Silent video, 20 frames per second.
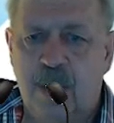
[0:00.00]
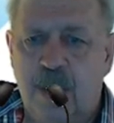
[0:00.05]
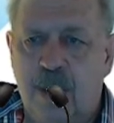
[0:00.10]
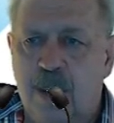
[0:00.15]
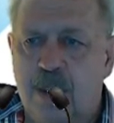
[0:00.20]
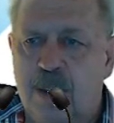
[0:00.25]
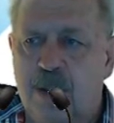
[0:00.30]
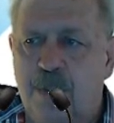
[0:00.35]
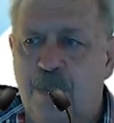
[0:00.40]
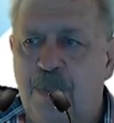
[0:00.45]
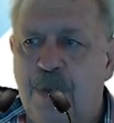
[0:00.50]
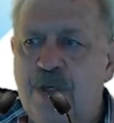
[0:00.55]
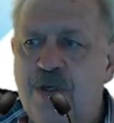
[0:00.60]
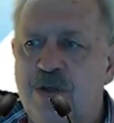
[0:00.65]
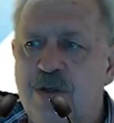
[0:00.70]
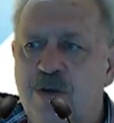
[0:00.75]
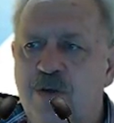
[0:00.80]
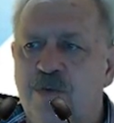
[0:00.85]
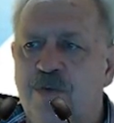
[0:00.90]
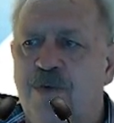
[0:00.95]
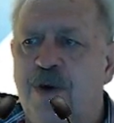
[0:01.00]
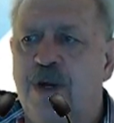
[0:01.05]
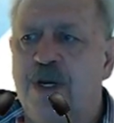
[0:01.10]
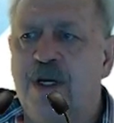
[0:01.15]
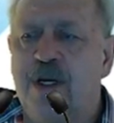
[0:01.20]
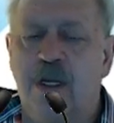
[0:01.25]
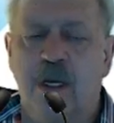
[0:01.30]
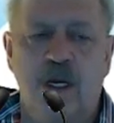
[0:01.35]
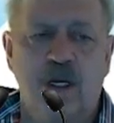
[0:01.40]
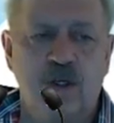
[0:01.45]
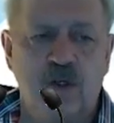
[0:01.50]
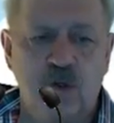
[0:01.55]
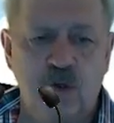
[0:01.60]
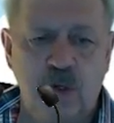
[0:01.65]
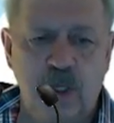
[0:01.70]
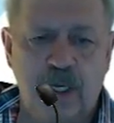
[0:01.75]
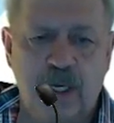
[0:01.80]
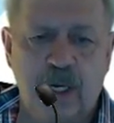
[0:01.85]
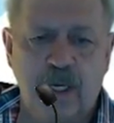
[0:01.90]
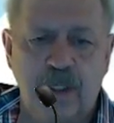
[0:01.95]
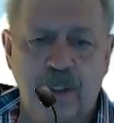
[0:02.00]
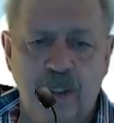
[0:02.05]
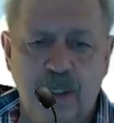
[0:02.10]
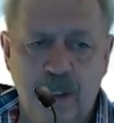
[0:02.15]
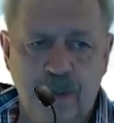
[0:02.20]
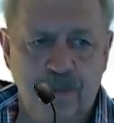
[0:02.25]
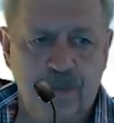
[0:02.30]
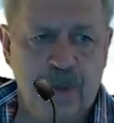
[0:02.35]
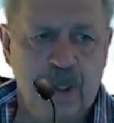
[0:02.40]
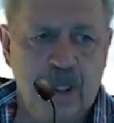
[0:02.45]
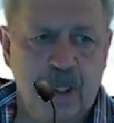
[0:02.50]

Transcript: The Pension Fund Adjudicator.